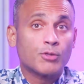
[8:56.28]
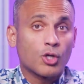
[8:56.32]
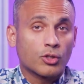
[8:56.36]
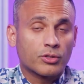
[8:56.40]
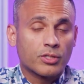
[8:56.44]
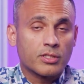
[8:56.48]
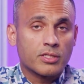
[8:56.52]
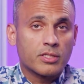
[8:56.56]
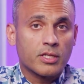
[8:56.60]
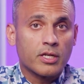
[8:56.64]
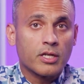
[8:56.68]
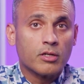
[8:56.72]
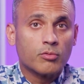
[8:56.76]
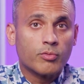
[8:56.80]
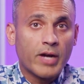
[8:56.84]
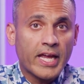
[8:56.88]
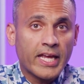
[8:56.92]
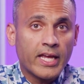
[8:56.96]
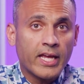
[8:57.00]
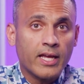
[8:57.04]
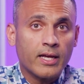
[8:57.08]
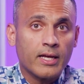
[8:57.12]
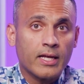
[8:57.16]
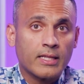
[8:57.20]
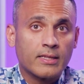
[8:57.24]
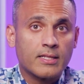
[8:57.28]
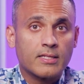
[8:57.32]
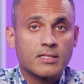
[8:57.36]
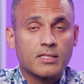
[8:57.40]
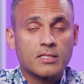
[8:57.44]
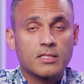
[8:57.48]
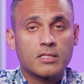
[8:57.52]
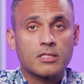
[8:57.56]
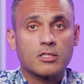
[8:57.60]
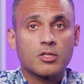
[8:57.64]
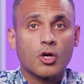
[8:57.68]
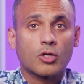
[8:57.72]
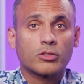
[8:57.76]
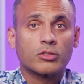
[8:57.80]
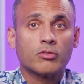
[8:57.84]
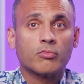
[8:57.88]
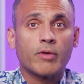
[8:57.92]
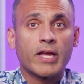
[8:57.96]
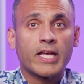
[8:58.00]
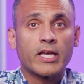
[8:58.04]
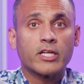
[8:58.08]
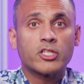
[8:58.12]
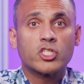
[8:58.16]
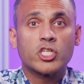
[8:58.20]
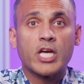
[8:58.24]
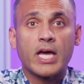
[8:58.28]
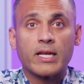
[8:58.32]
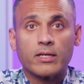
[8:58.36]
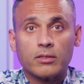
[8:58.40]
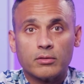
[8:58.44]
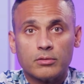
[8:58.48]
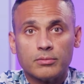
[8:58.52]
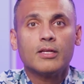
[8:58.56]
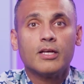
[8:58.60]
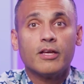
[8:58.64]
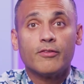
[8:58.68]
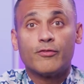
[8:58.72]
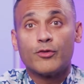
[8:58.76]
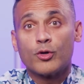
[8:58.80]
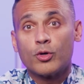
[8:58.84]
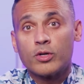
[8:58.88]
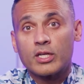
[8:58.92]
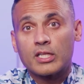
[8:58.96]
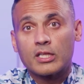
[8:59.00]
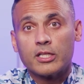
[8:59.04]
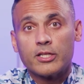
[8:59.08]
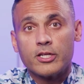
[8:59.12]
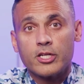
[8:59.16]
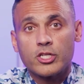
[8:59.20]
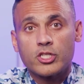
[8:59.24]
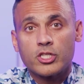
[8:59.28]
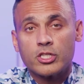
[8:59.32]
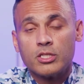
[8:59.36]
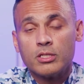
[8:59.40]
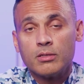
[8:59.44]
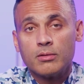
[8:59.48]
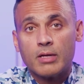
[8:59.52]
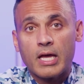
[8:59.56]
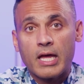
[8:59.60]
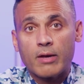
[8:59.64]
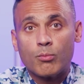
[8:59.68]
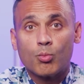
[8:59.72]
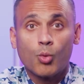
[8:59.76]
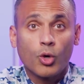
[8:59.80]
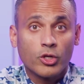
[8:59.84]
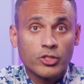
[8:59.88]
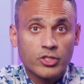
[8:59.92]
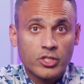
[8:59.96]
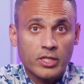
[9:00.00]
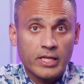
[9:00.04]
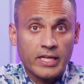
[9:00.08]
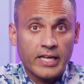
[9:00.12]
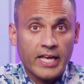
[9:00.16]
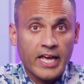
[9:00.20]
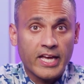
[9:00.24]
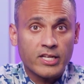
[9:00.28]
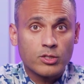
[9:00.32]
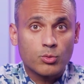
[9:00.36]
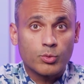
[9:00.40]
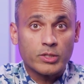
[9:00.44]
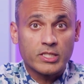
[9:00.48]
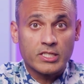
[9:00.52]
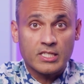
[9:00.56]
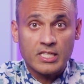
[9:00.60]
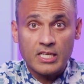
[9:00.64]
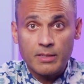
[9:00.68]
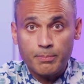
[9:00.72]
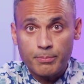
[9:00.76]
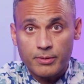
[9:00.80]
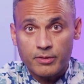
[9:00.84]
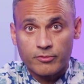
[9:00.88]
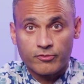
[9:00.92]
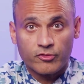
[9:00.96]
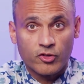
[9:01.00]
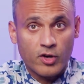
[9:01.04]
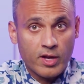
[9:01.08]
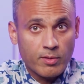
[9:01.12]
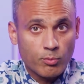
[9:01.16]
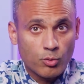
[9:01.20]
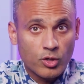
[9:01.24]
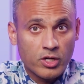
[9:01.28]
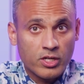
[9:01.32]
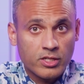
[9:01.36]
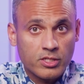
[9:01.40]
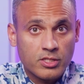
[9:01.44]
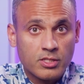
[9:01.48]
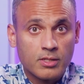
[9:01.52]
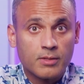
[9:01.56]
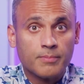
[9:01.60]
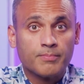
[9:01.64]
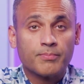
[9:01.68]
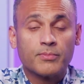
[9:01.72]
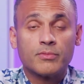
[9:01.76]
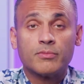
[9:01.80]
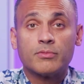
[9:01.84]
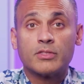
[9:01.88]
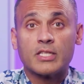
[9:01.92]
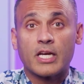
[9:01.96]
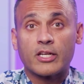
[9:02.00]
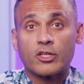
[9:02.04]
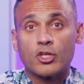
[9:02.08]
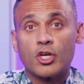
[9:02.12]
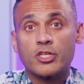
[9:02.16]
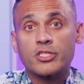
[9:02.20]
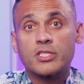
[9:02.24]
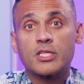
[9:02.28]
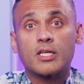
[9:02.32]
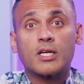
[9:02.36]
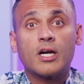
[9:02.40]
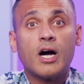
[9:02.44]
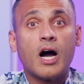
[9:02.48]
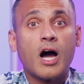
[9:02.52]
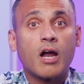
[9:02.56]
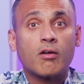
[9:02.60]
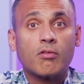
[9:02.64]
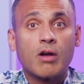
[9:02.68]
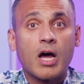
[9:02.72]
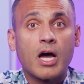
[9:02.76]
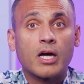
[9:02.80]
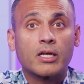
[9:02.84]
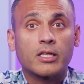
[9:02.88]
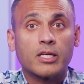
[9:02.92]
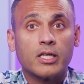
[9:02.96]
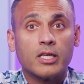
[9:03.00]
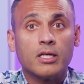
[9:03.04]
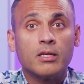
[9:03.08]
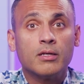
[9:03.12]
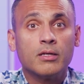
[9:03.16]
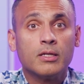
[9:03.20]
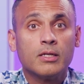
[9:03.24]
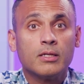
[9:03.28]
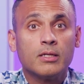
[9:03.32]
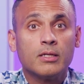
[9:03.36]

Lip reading: Dr. Sanil Rege, and this is the Dr. Rege Channel. If you're a clinician and want to engage with deeper frameworks, diagnostic hierarchy,